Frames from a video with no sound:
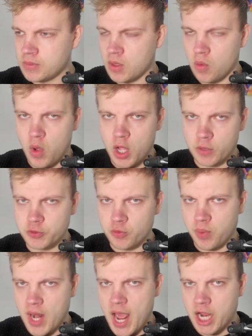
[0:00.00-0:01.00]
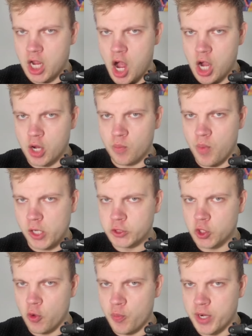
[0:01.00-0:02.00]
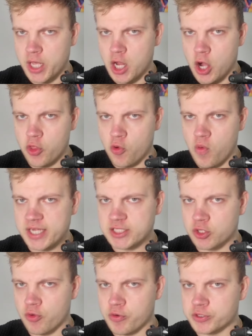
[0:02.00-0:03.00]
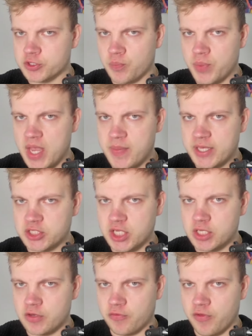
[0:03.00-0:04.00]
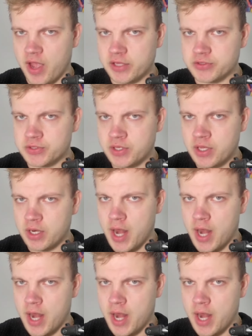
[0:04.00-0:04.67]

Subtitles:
Welcome to the Black Cock and Balls opening, otherwise known as the BBC defense.